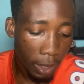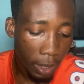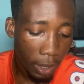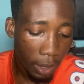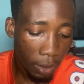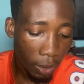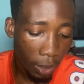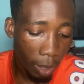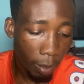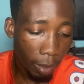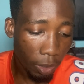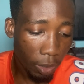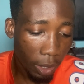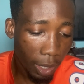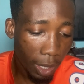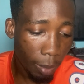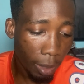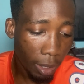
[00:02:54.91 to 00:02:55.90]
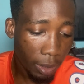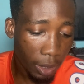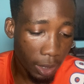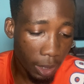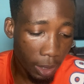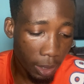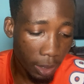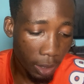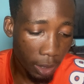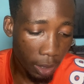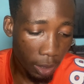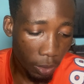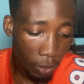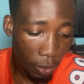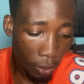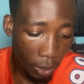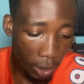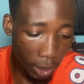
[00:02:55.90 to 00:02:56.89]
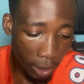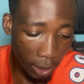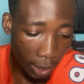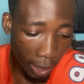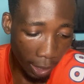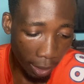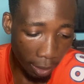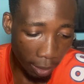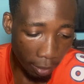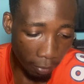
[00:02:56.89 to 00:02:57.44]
Talking about keys. So keys are